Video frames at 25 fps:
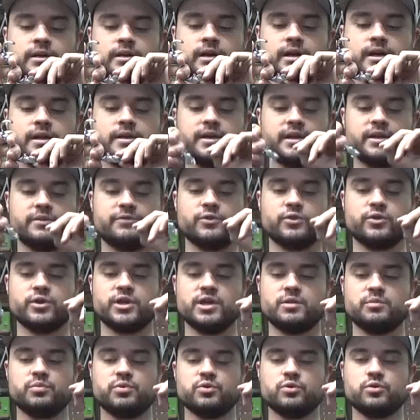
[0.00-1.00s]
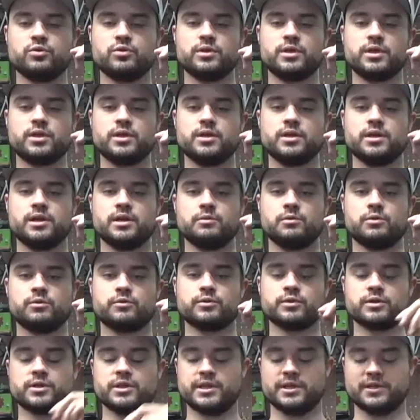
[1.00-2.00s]
And then if you keep pulling, it will
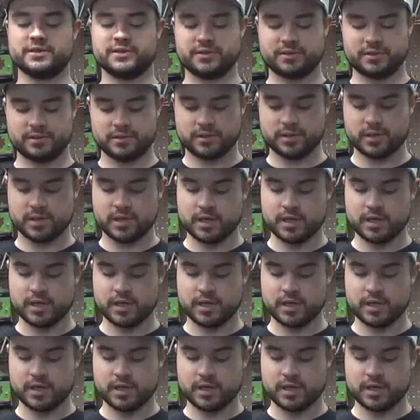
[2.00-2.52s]
release.